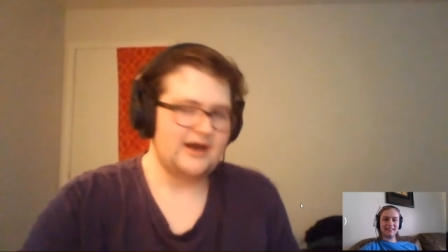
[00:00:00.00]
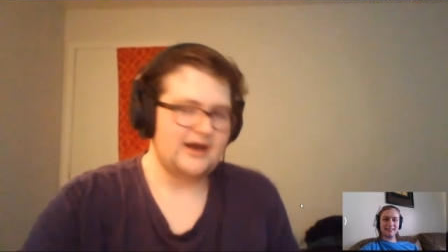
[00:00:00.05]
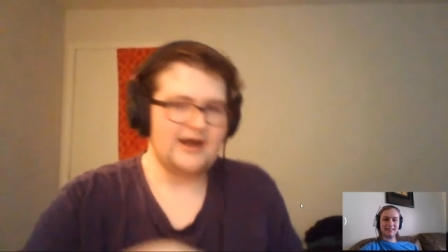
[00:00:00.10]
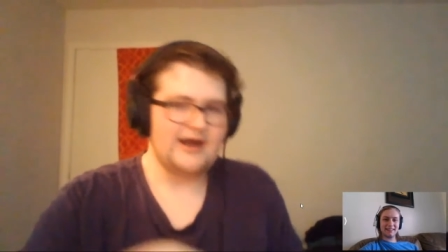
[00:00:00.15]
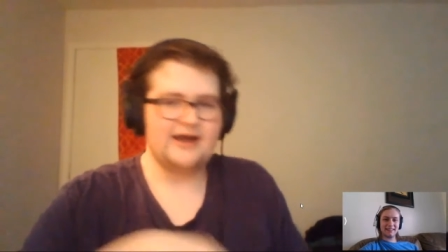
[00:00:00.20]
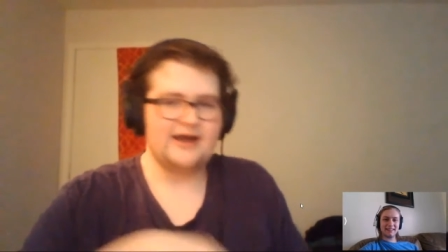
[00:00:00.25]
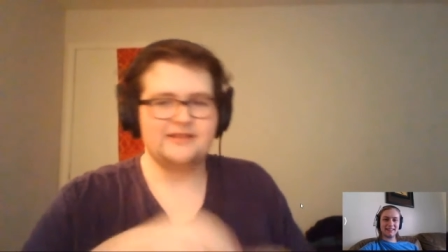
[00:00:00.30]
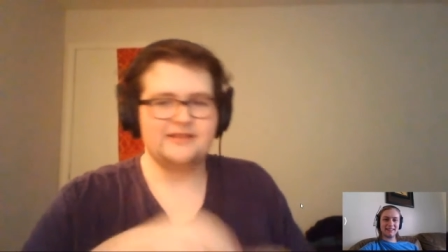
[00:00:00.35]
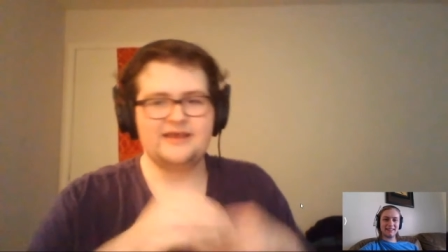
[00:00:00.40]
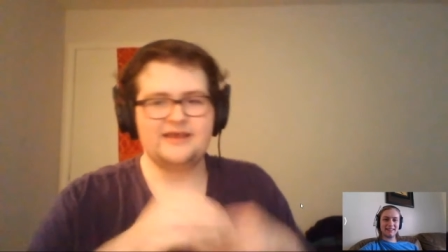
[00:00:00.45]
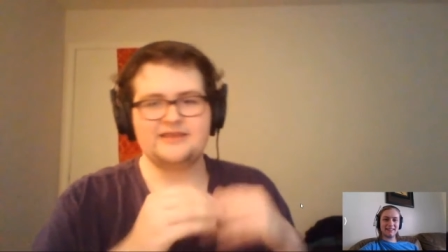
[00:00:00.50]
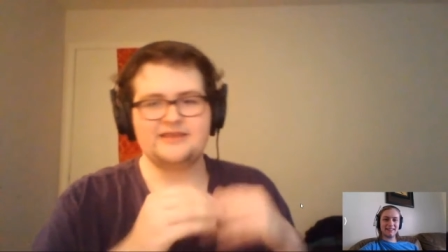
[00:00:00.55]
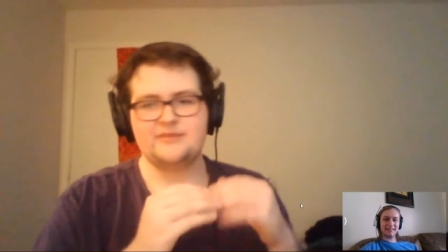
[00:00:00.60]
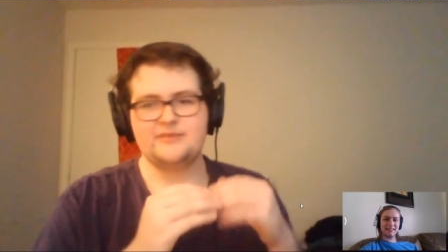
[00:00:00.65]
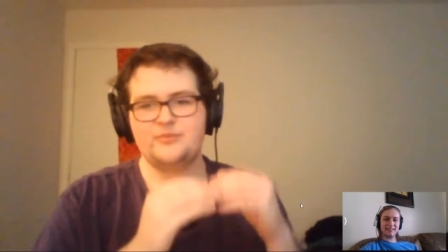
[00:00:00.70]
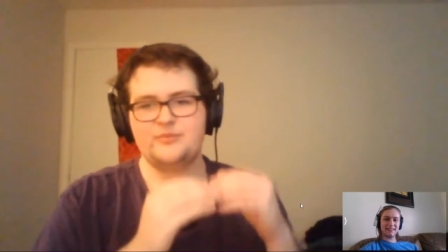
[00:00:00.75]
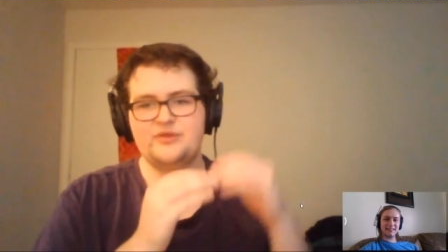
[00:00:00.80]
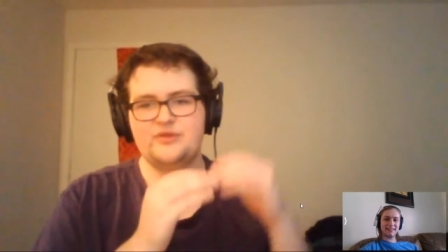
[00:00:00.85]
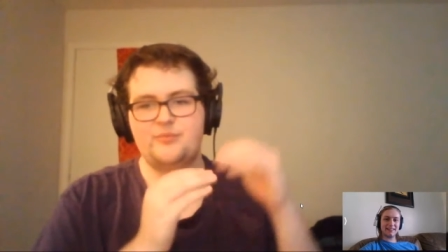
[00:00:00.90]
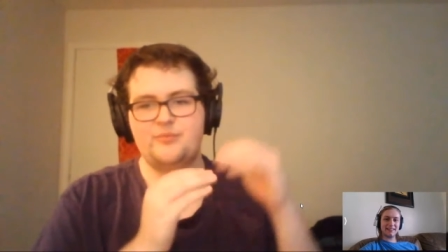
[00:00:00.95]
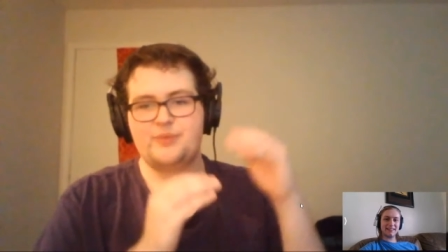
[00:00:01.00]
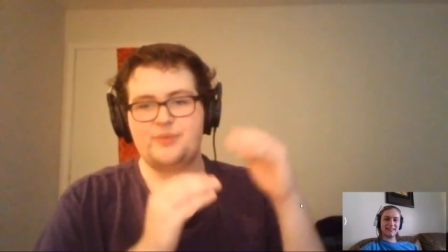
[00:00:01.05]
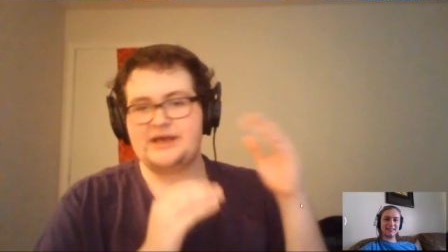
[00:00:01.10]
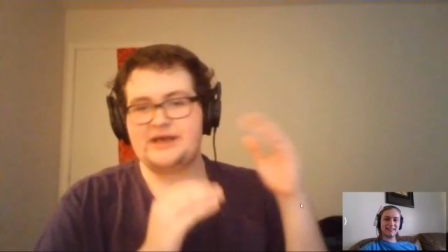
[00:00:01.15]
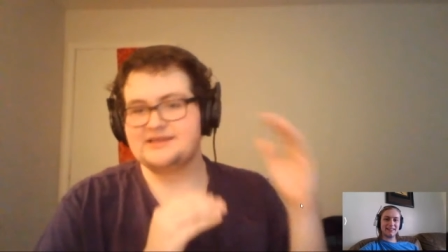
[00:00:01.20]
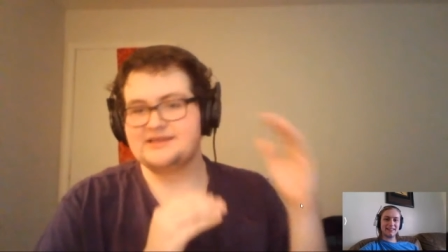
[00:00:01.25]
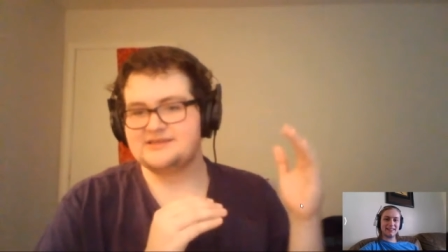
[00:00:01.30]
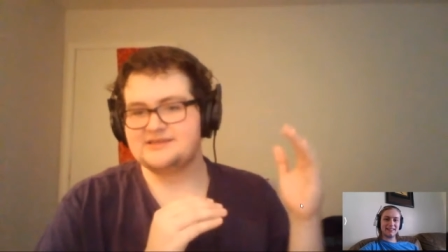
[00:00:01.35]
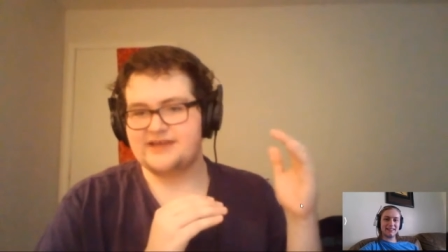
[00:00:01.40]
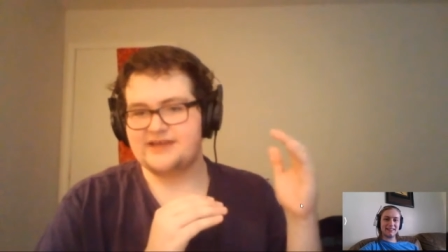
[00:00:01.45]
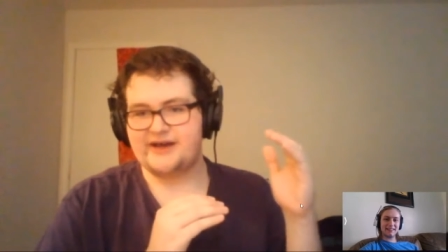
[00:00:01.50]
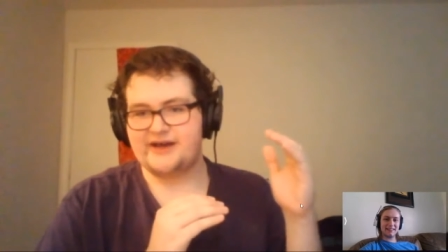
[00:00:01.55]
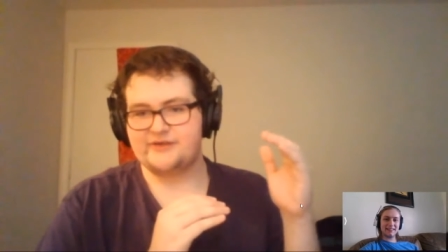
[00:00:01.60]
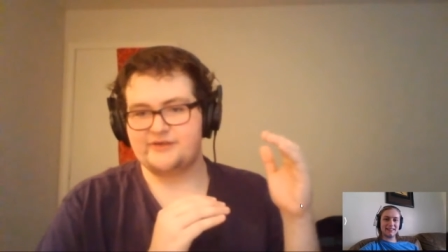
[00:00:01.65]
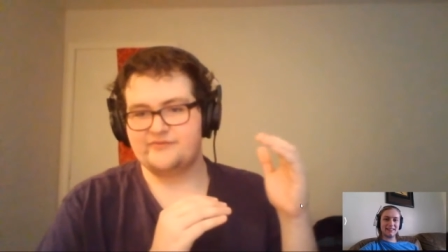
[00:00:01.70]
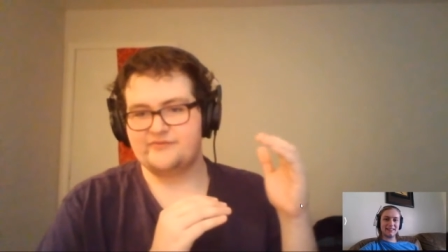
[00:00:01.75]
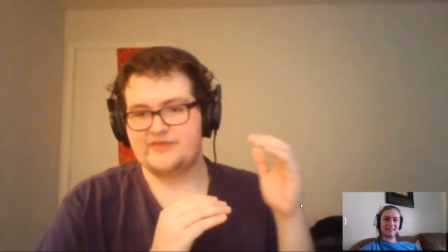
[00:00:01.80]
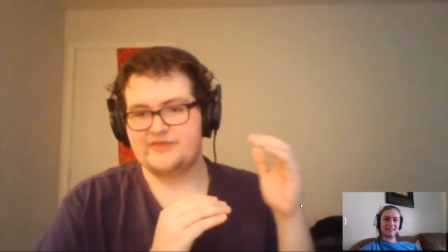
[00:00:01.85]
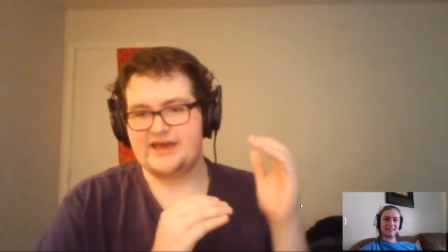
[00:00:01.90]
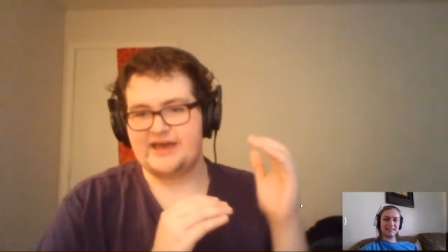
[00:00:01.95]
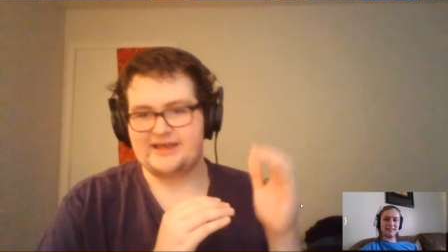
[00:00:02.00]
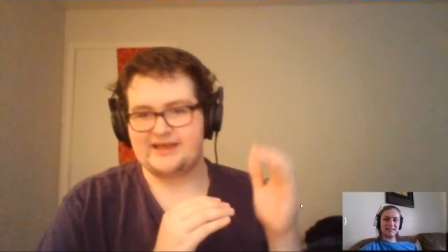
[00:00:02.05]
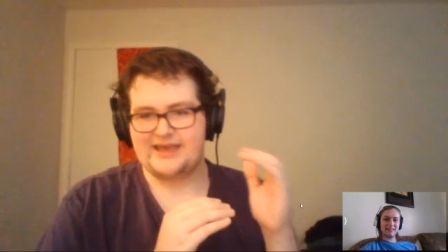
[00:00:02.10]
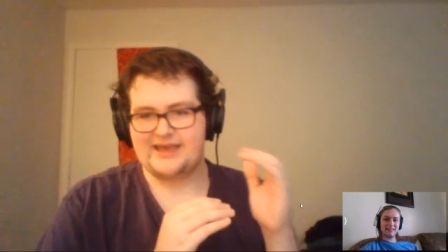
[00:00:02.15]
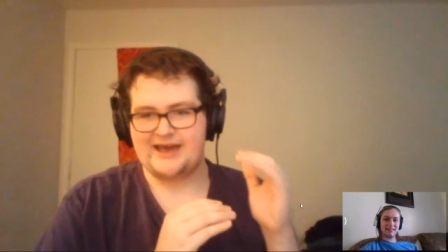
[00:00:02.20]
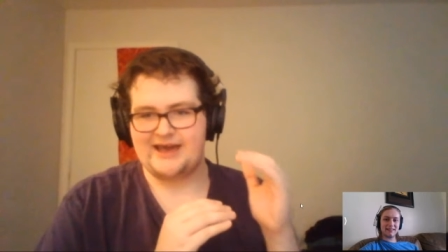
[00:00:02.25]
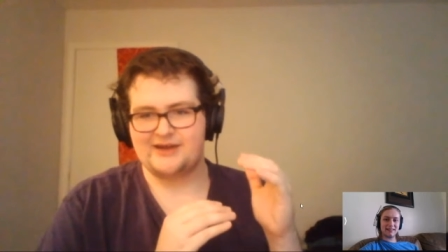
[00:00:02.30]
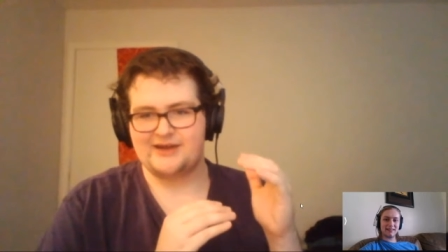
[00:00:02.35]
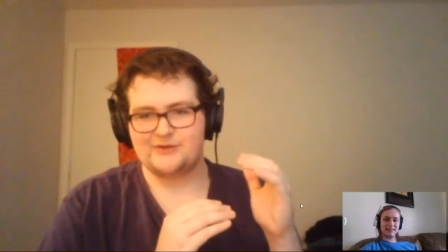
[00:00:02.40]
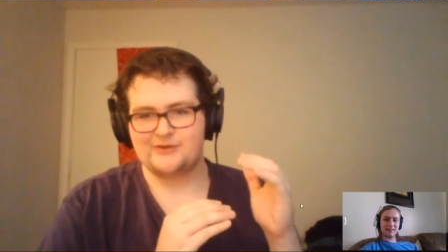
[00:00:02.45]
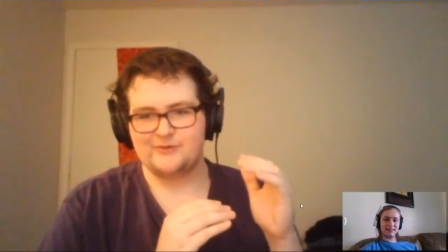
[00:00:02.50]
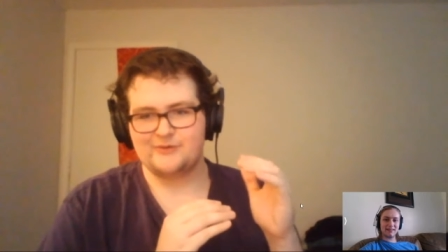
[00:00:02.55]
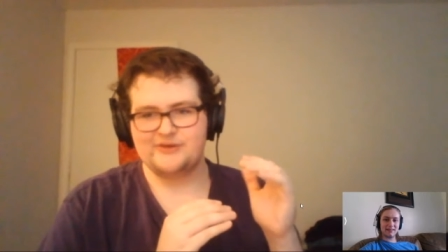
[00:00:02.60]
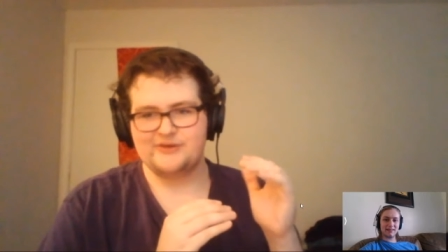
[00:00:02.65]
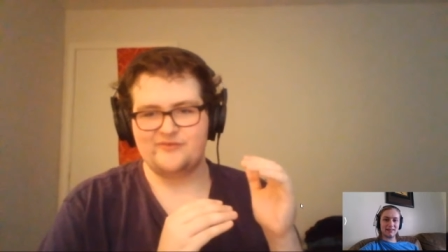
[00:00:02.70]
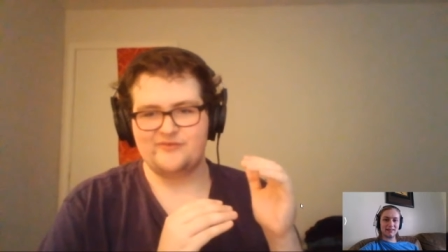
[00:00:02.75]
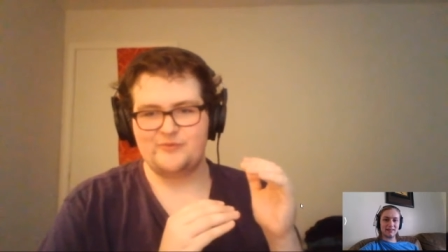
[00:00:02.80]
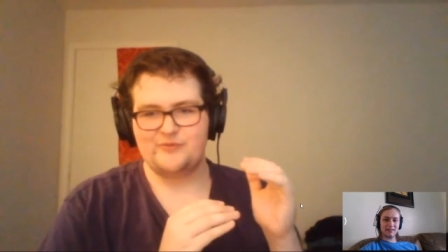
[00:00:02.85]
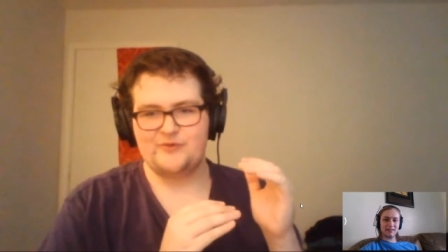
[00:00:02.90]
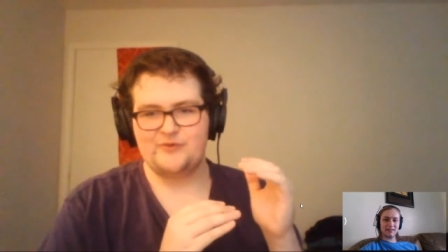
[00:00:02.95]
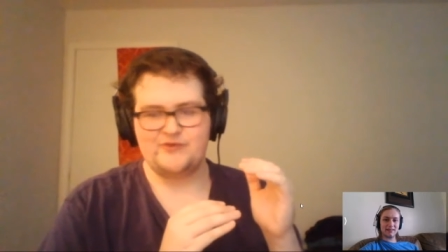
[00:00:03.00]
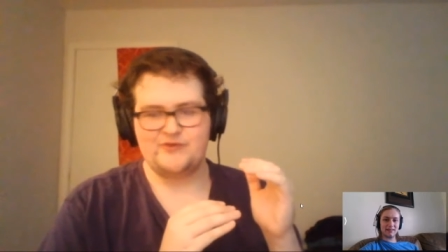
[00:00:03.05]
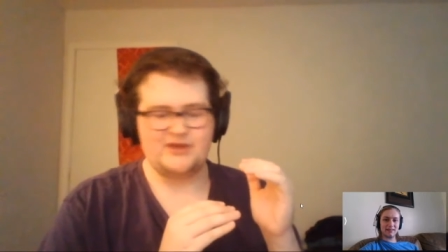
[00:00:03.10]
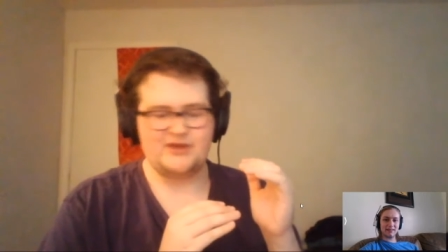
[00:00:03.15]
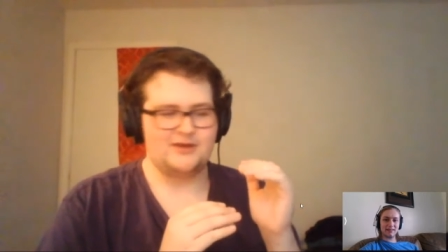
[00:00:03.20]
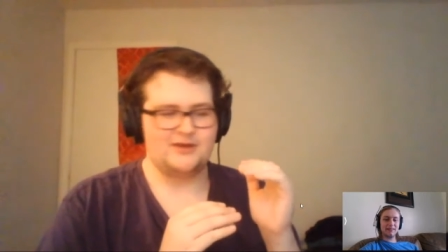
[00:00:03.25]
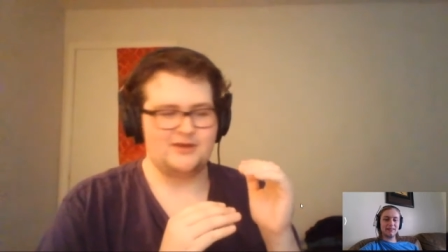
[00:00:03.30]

I like them the best out of that category of movie,